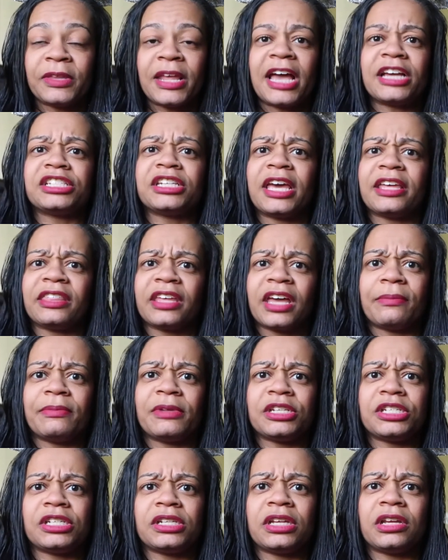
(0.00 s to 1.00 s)
Actually, I
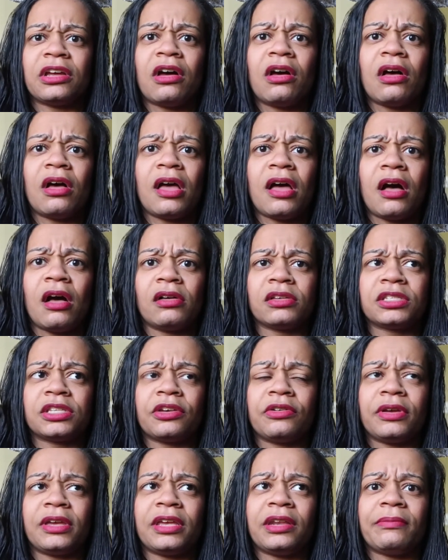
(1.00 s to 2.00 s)
mentioned it
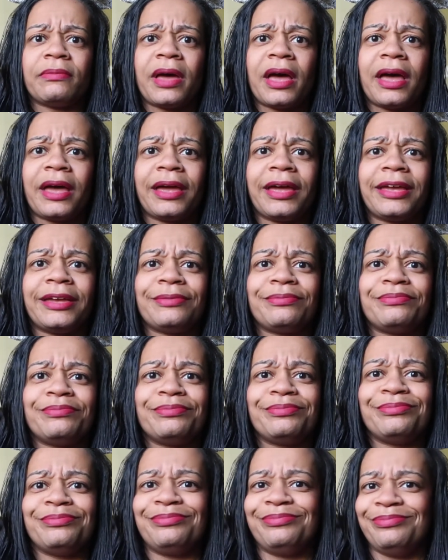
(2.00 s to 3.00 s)
also in
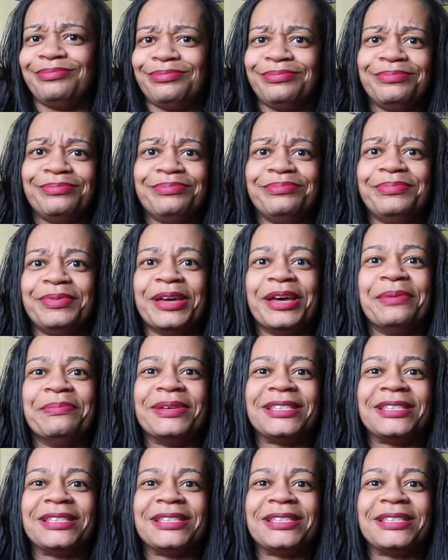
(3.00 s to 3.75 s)
the